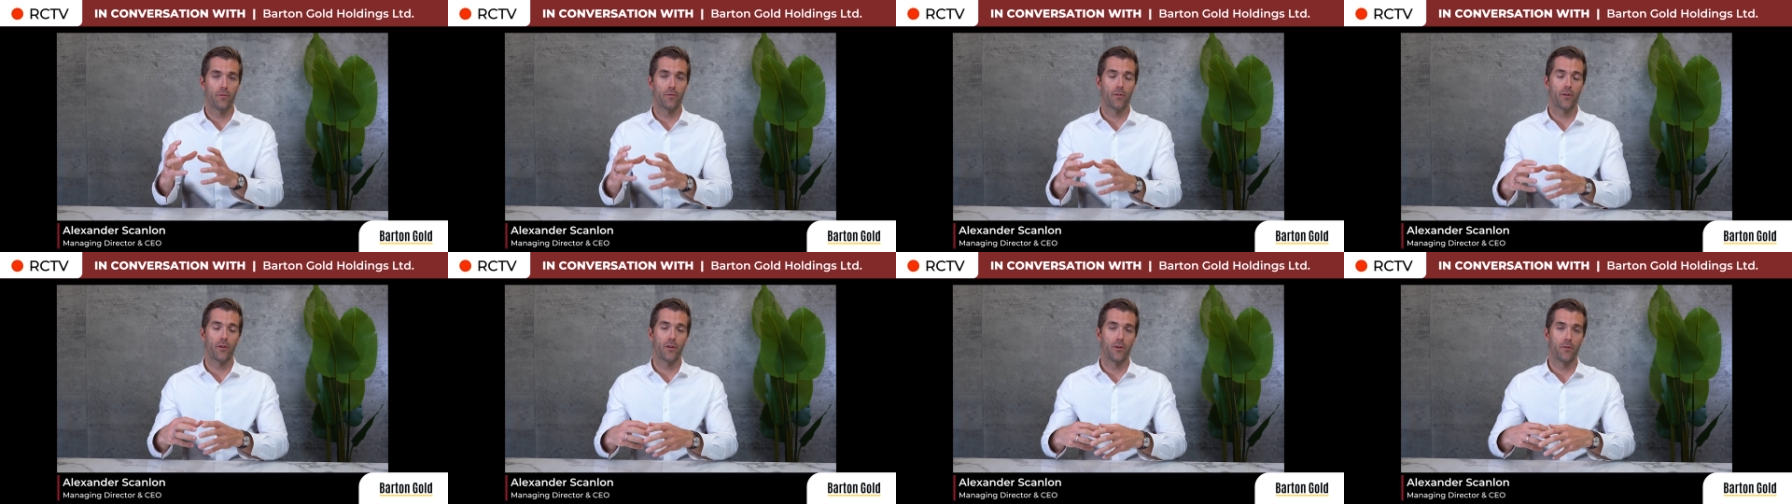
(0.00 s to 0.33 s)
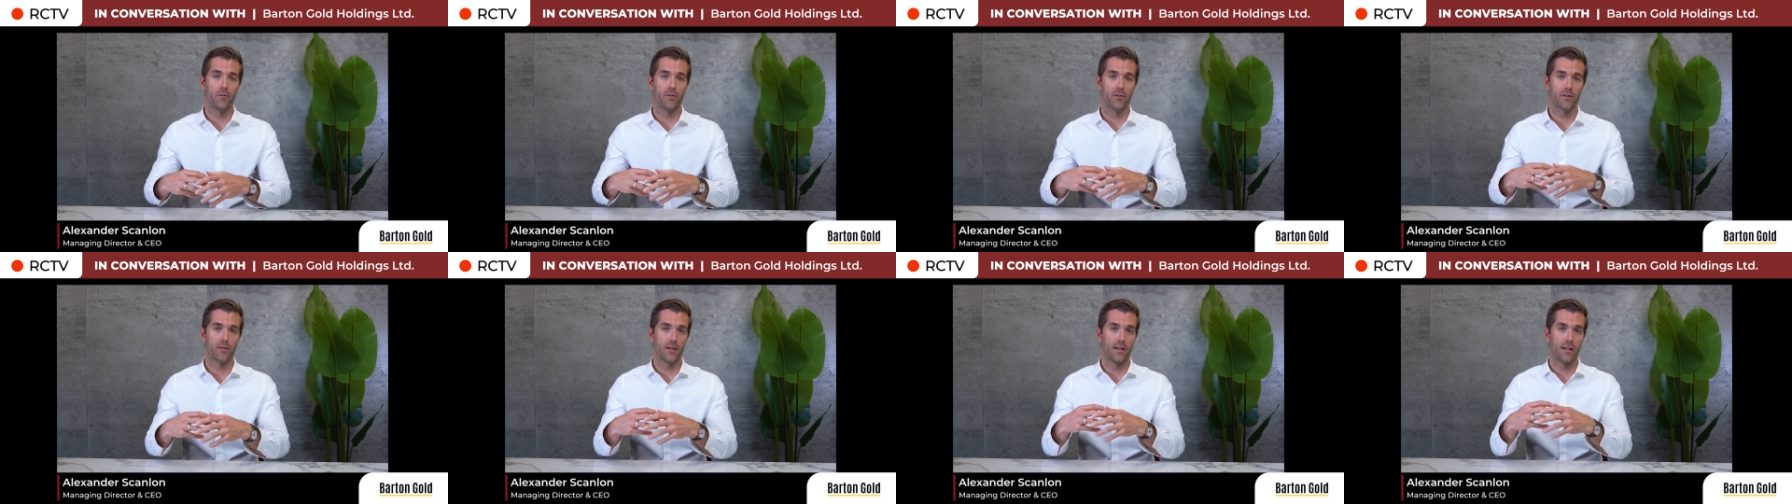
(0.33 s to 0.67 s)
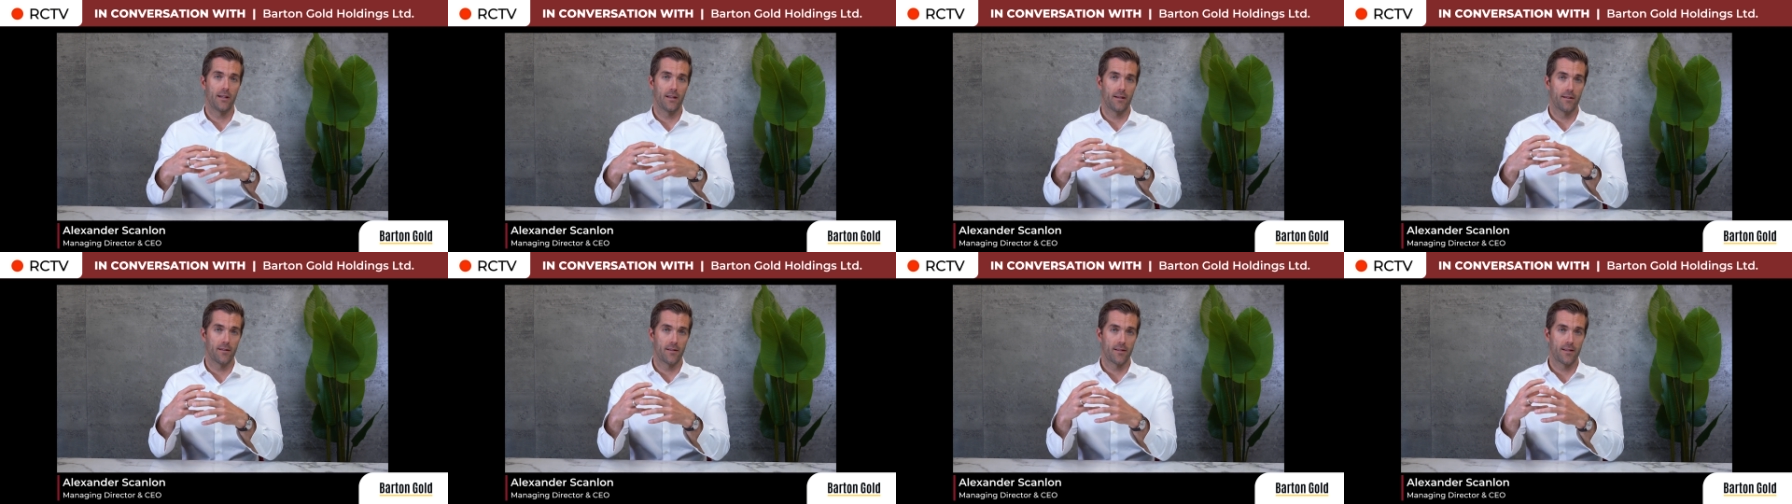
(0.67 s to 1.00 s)
for use
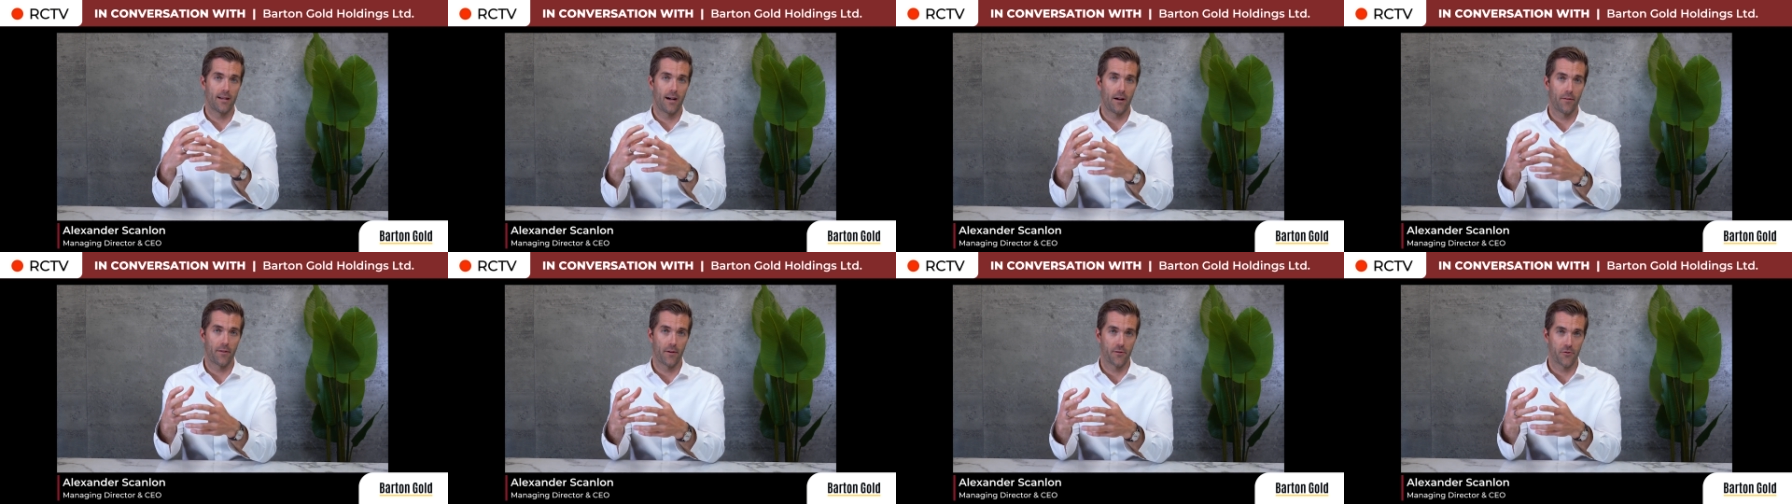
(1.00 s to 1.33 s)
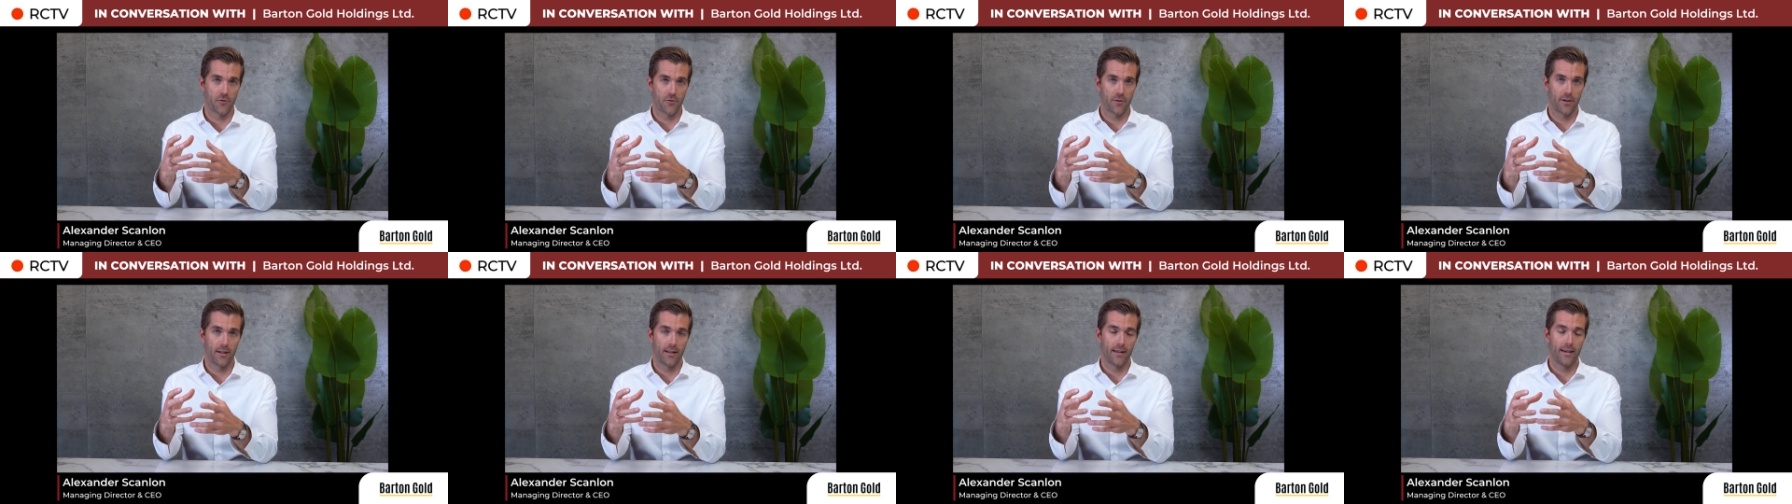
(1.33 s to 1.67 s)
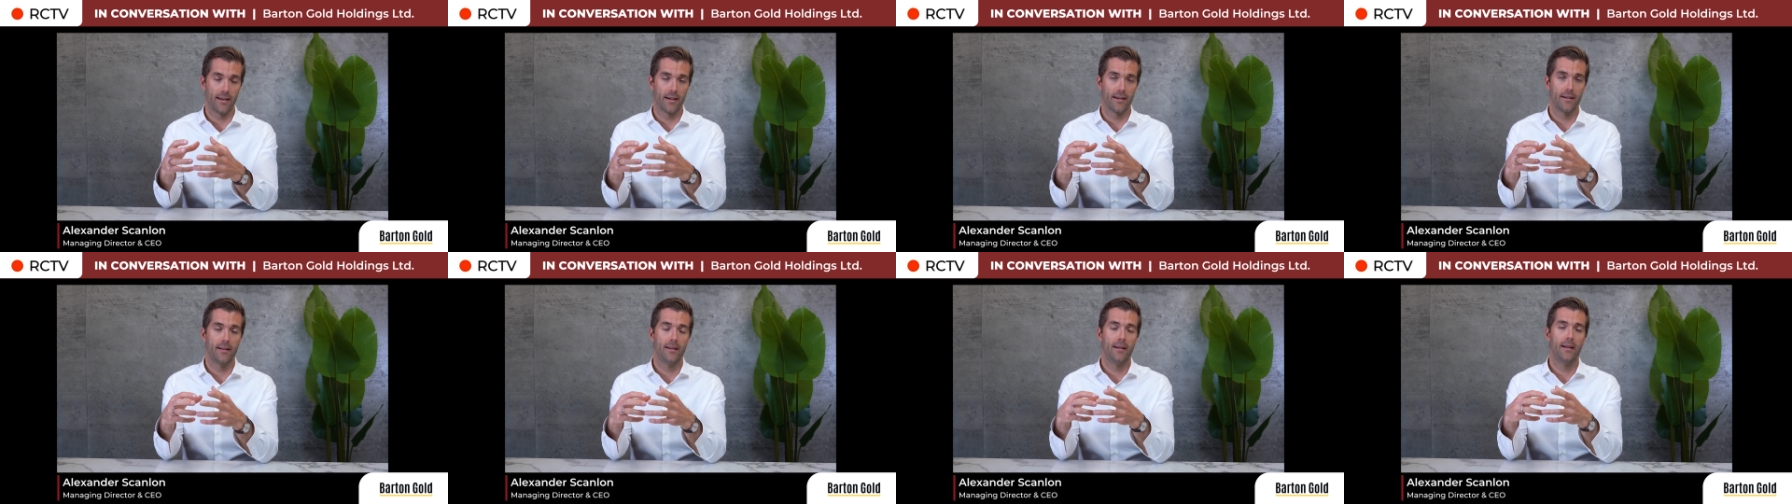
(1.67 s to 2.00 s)
in South
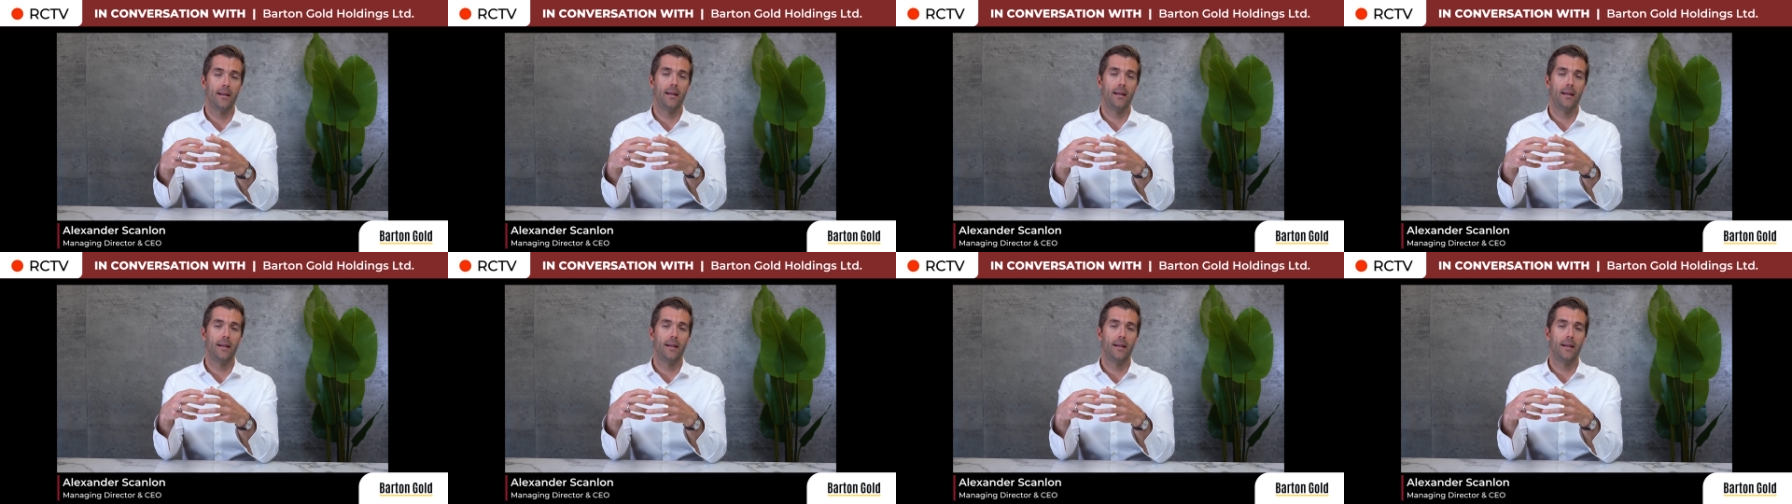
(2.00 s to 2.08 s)
Australia,